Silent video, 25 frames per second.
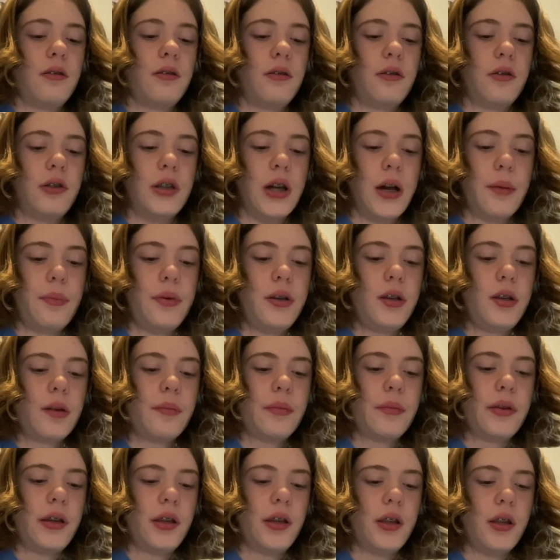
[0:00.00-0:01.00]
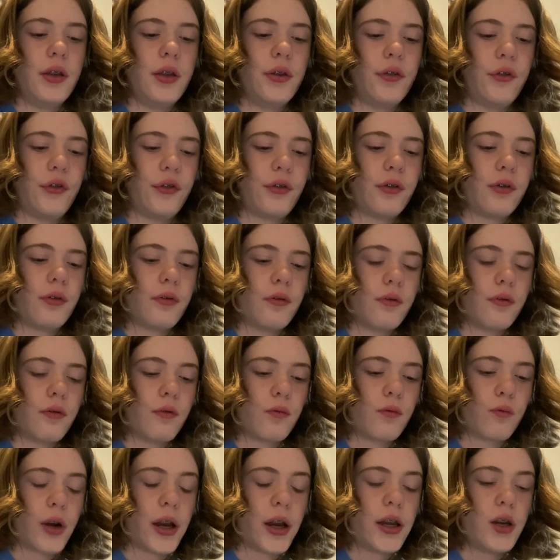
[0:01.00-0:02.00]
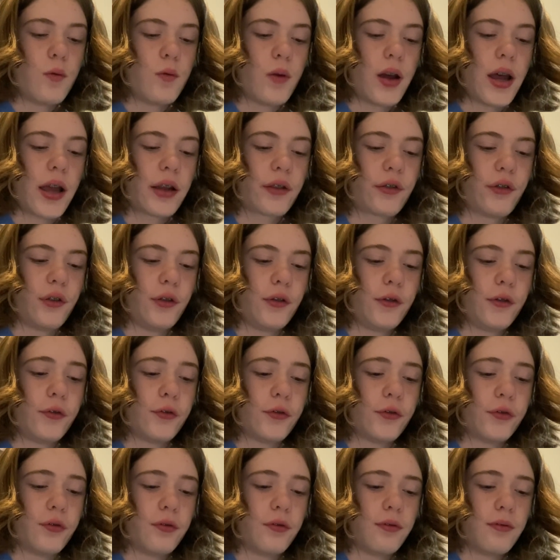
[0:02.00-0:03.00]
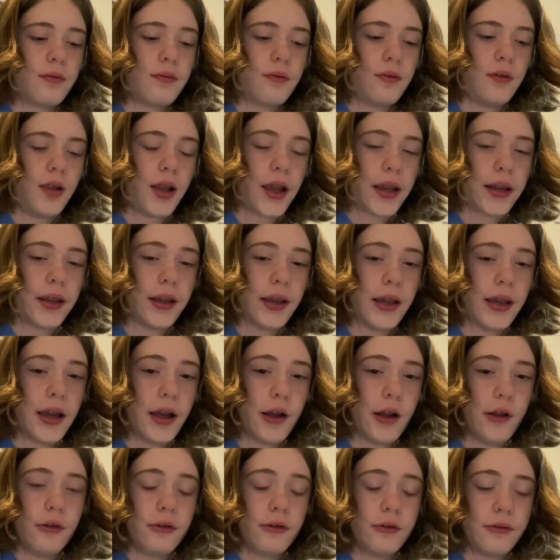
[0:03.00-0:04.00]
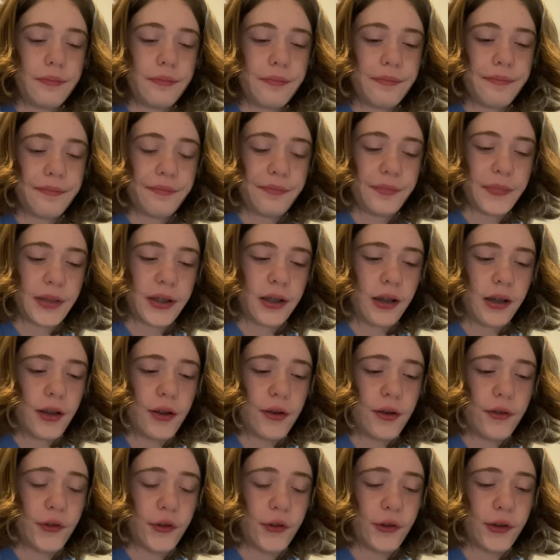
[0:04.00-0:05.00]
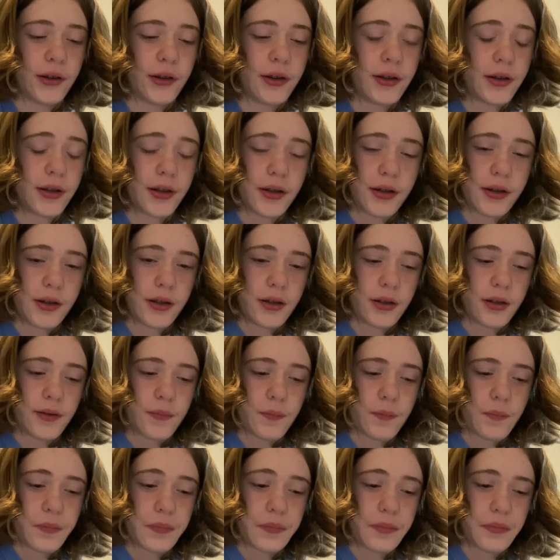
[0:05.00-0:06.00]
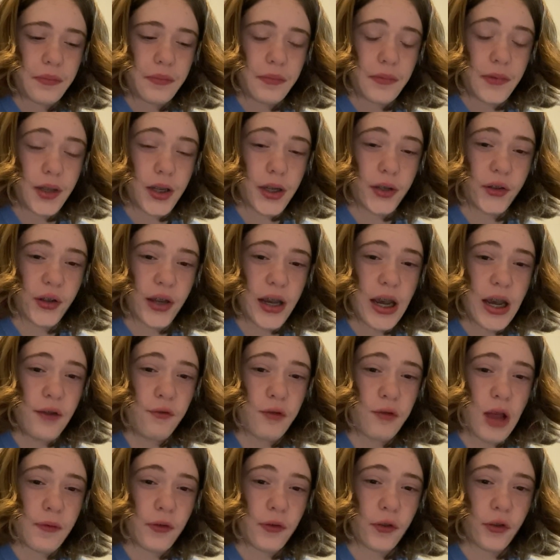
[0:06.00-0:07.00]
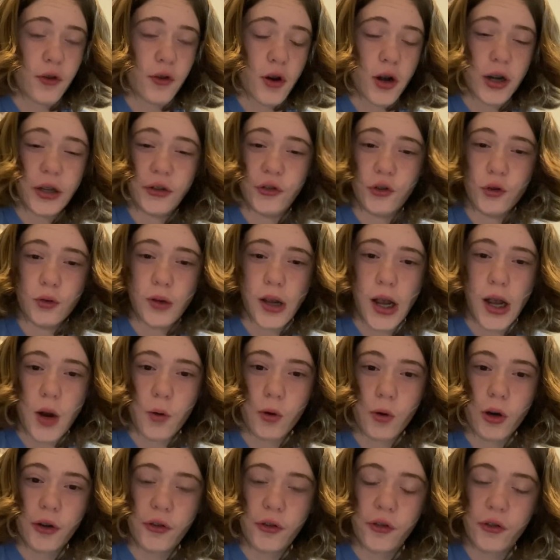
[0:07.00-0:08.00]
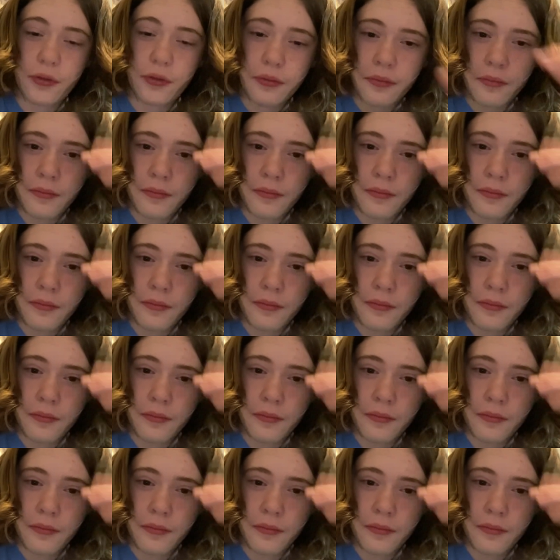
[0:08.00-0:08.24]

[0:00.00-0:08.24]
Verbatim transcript: dubnium is radioactive like hell because its half-life is 32 hours.